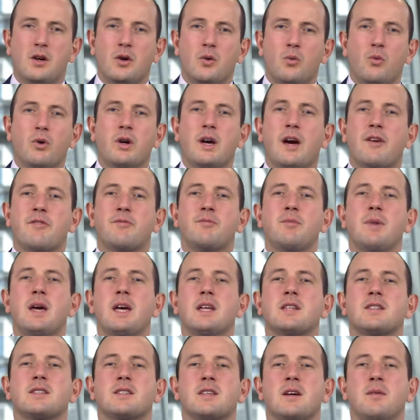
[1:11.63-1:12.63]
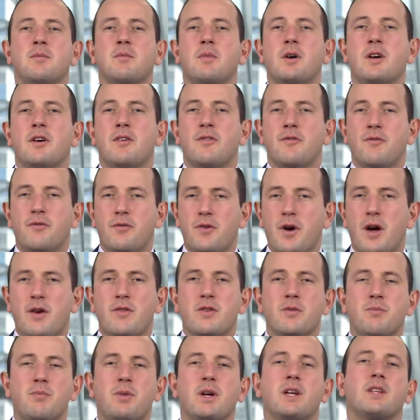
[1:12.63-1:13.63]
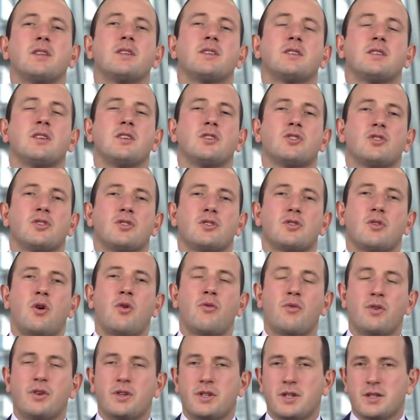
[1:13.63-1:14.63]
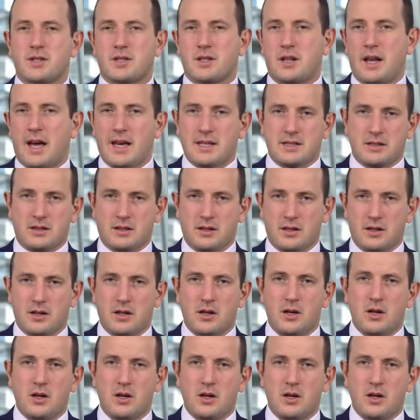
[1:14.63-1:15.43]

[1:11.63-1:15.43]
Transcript: We have made some very big decisions over this last year.